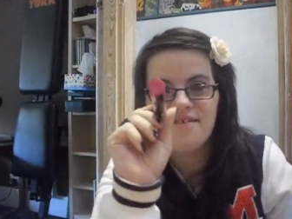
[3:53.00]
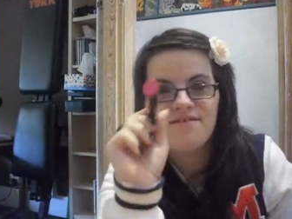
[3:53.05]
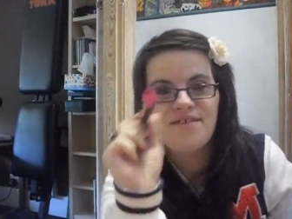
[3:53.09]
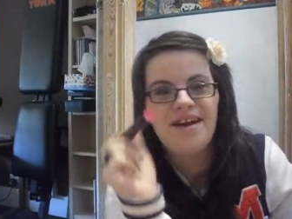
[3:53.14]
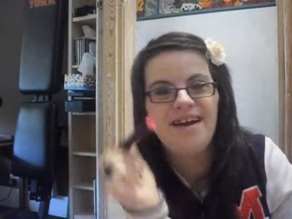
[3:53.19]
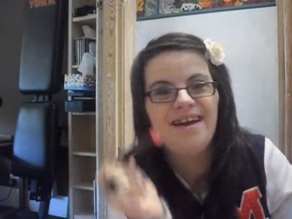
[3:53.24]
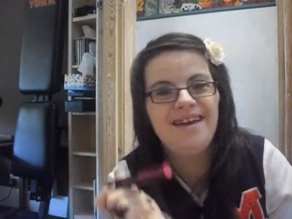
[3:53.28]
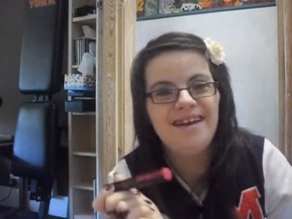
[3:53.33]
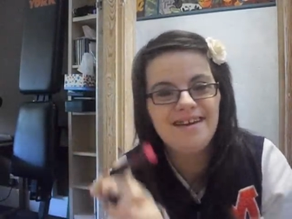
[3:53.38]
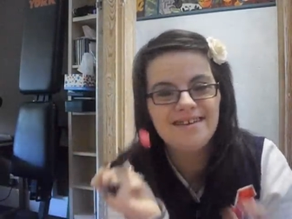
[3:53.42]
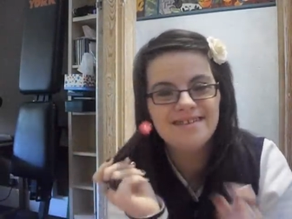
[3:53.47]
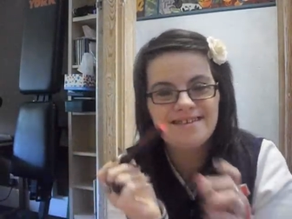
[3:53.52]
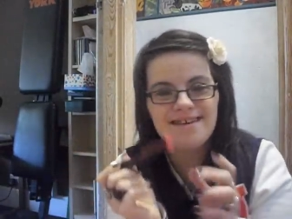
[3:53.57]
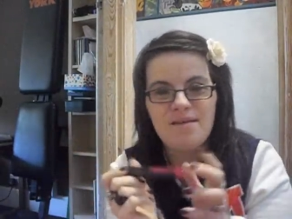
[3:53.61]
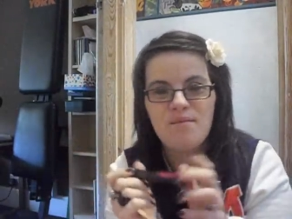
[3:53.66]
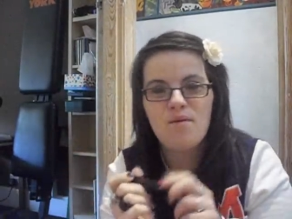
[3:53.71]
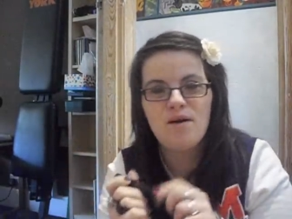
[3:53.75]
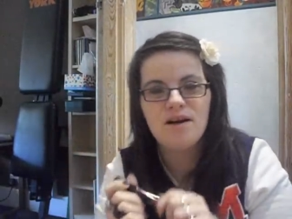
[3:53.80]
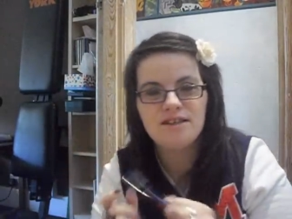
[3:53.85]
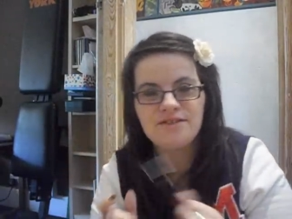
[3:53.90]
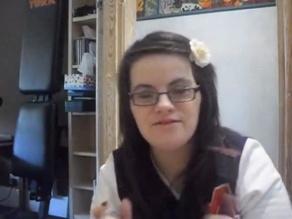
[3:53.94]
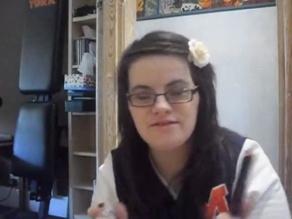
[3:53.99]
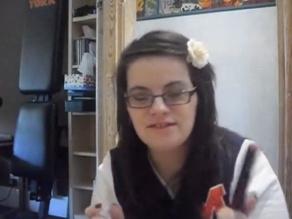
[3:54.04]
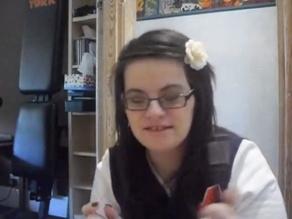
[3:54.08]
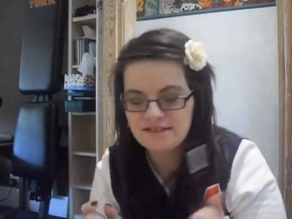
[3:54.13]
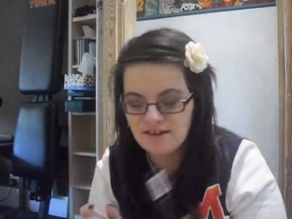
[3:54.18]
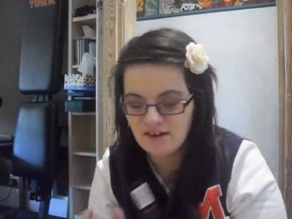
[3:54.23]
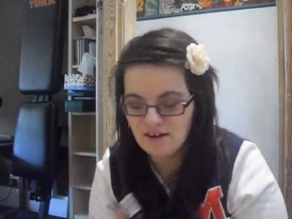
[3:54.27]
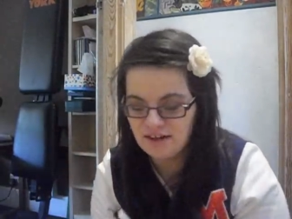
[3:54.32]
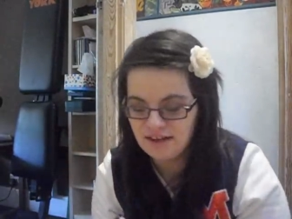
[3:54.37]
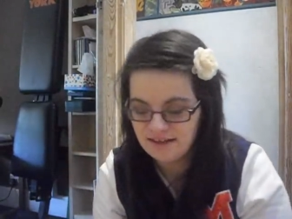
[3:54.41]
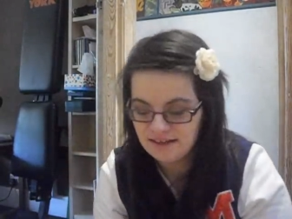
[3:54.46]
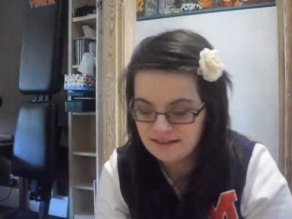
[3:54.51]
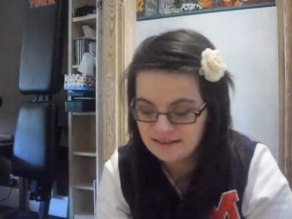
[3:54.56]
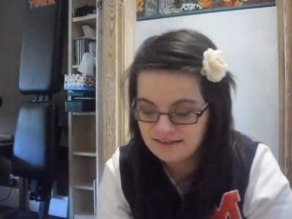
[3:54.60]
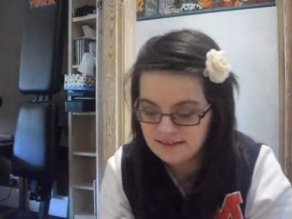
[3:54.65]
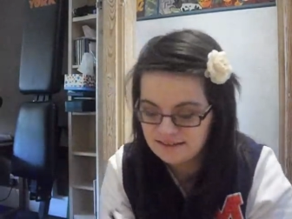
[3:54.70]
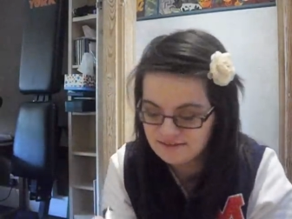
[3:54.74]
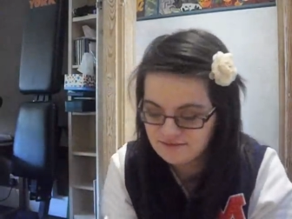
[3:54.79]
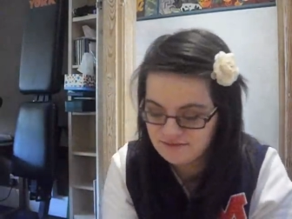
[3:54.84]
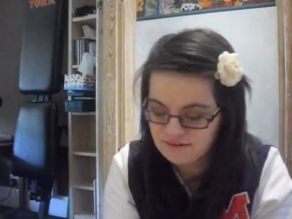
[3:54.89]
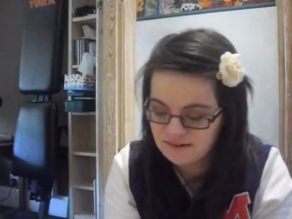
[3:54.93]
thank you so much for this holly
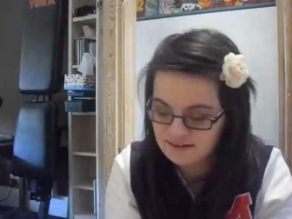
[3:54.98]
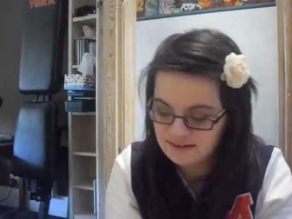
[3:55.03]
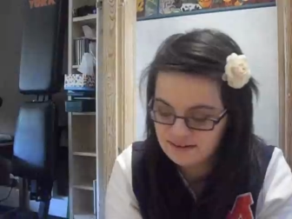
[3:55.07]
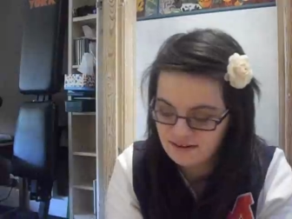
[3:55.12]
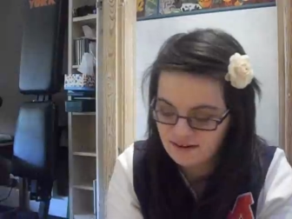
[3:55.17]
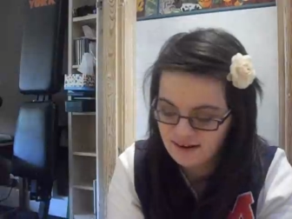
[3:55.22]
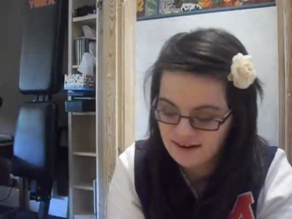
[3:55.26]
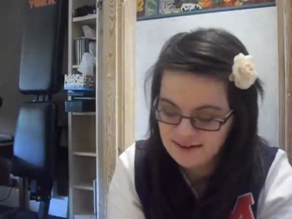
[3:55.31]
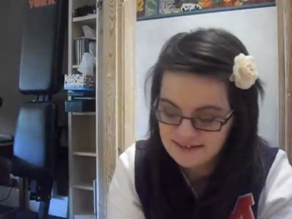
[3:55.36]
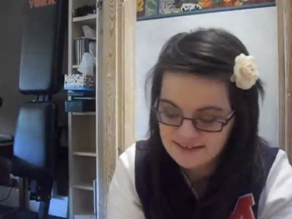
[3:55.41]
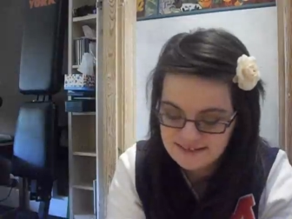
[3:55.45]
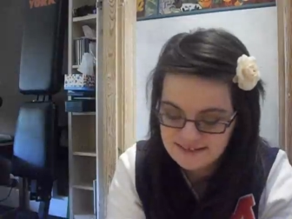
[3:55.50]
it's really nice